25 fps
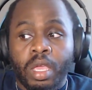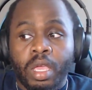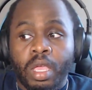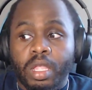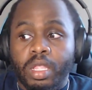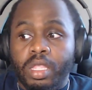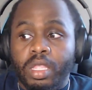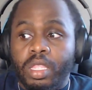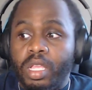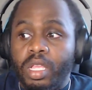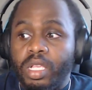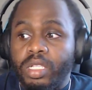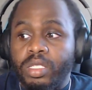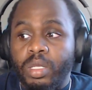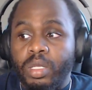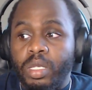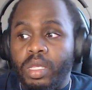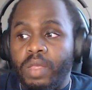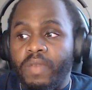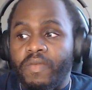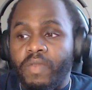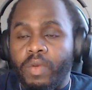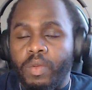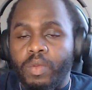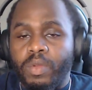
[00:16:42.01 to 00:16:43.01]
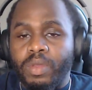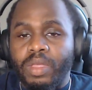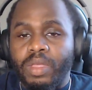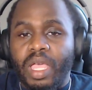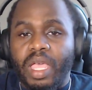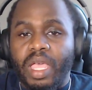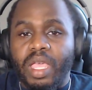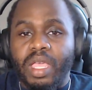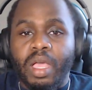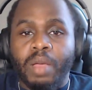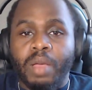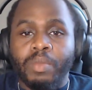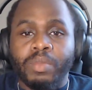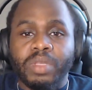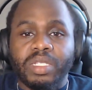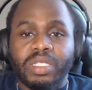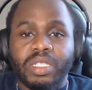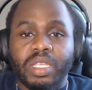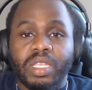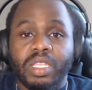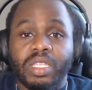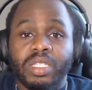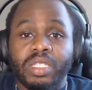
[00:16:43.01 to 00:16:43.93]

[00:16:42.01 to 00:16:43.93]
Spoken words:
doesn't even, like, I'm gonna say this,